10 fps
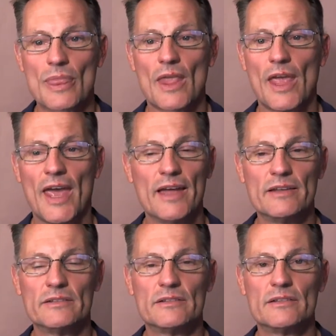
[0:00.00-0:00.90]

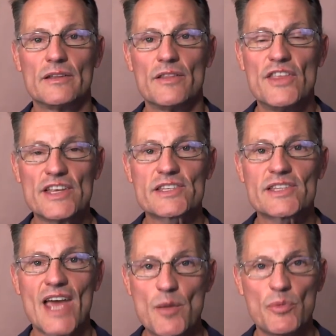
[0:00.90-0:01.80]
And this
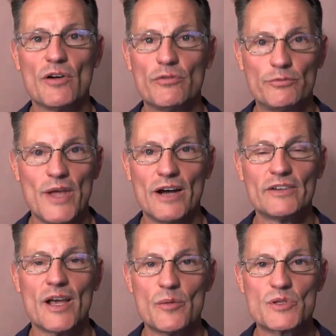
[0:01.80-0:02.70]
type of
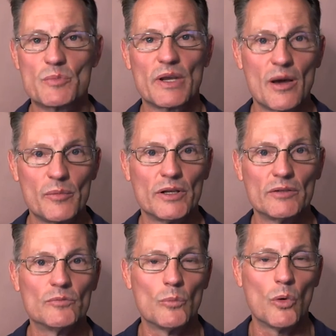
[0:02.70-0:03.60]
downtime is
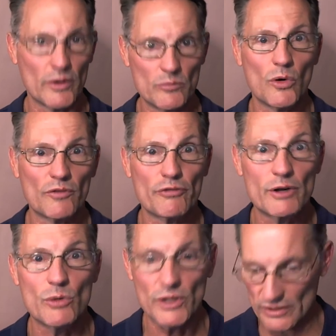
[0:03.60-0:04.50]
becoming more and more
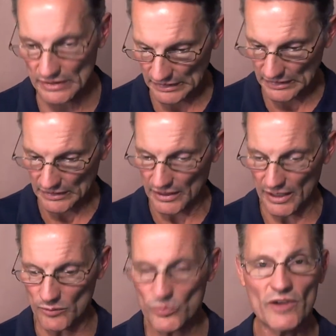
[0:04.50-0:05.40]
frequent
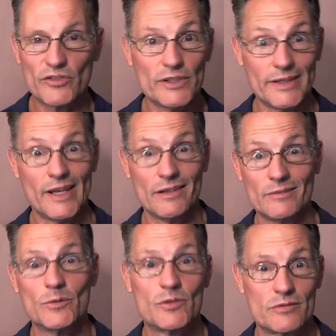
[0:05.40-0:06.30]
and prevalent
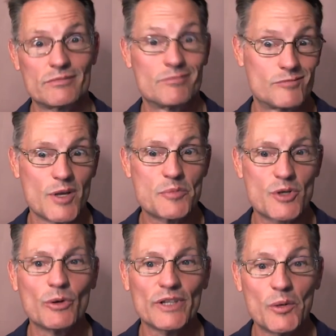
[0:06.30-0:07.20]
and
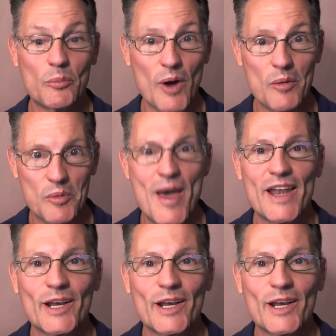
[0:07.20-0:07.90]
subsequently problematic,